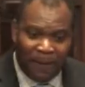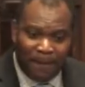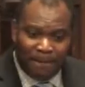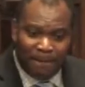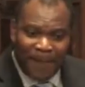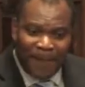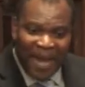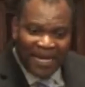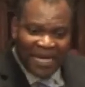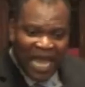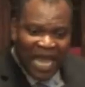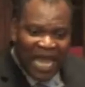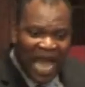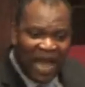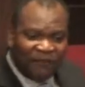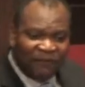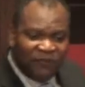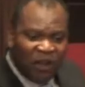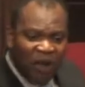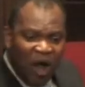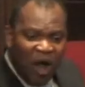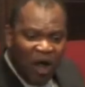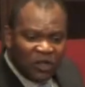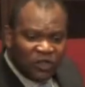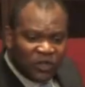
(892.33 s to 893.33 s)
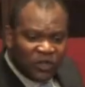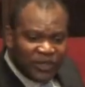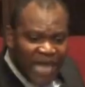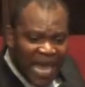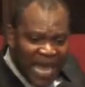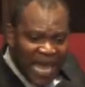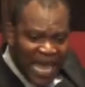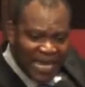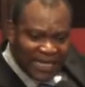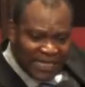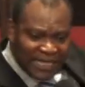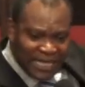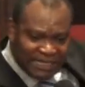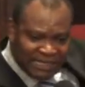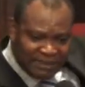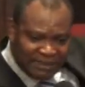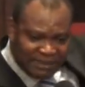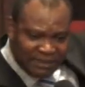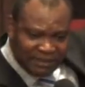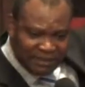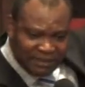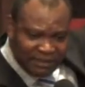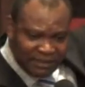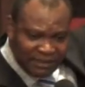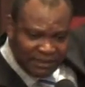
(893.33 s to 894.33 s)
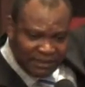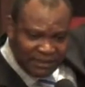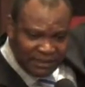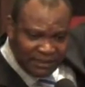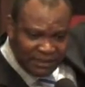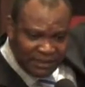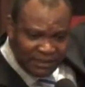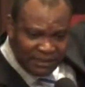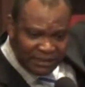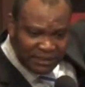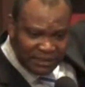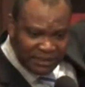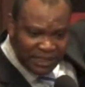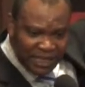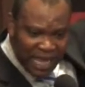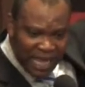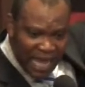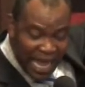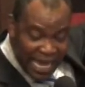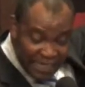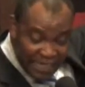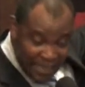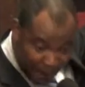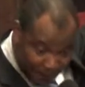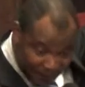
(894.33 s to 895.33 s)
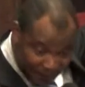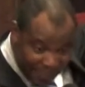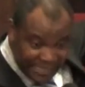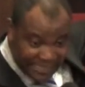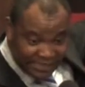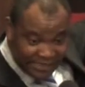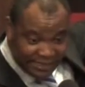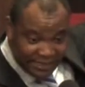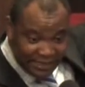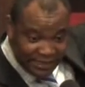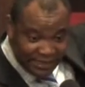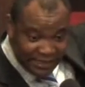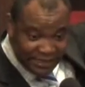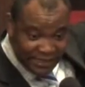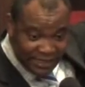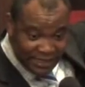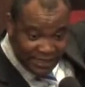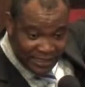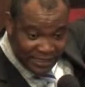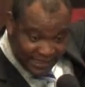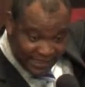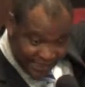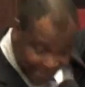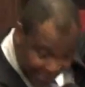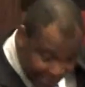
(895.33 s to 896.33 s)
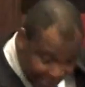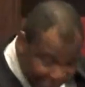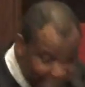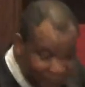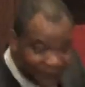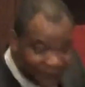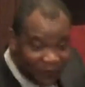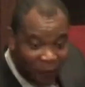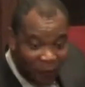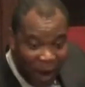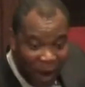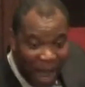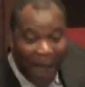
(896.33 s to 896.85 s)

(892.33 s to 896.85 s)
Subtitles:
But they have gone to the elders and the priest seeking for